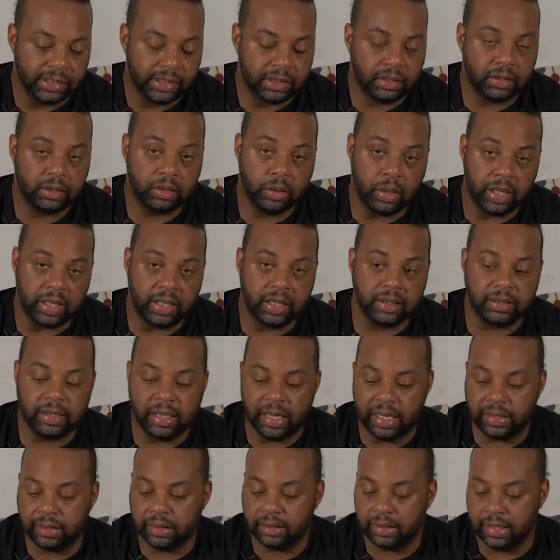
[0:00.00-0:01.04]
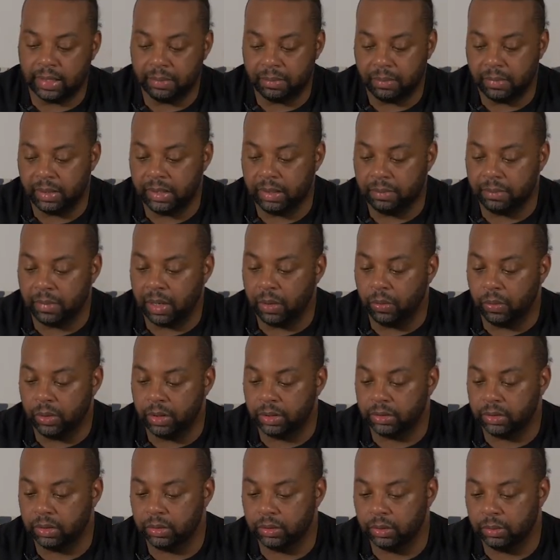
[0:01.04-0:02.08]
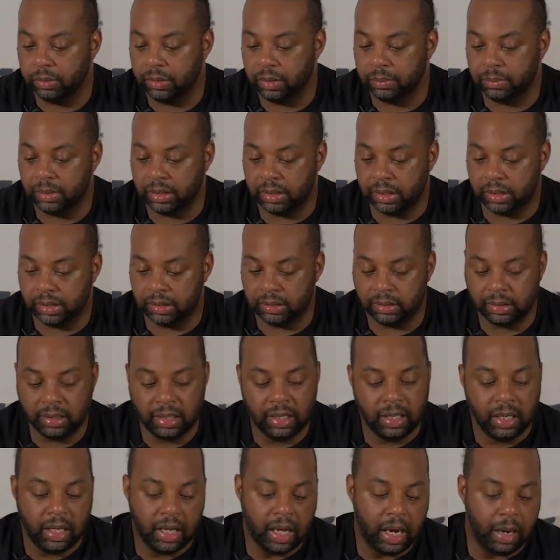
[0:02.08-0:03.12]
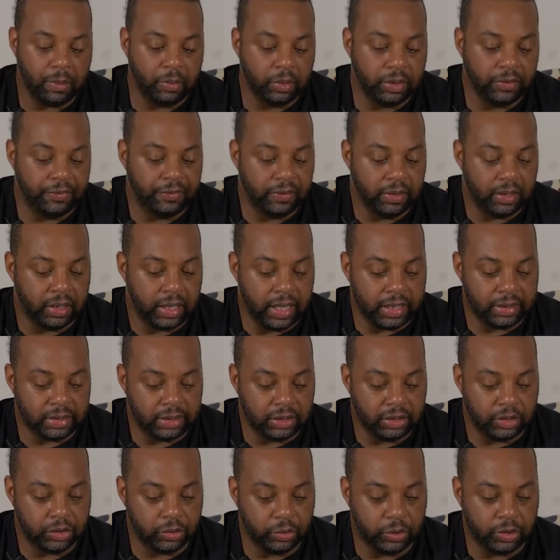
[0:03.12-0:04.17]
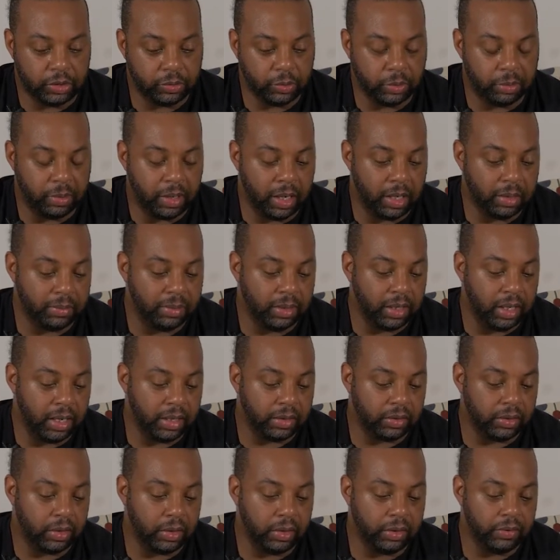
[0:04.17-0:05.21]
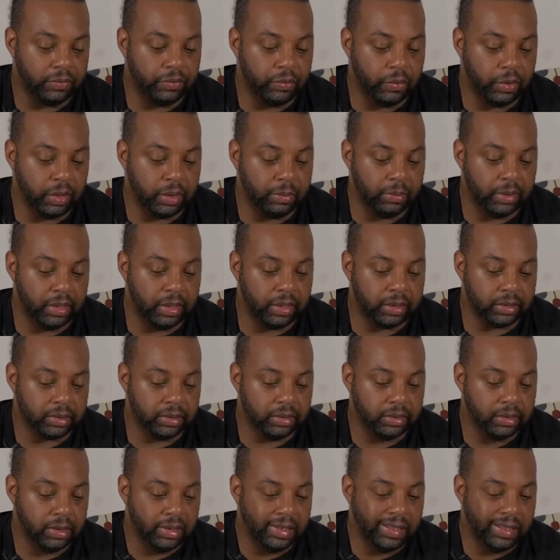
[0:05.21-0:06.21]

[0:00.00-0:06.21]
So I guess I have to eat my words a little bit, because I'm really feeling like these shorts will probably be like 30, 40 bucks.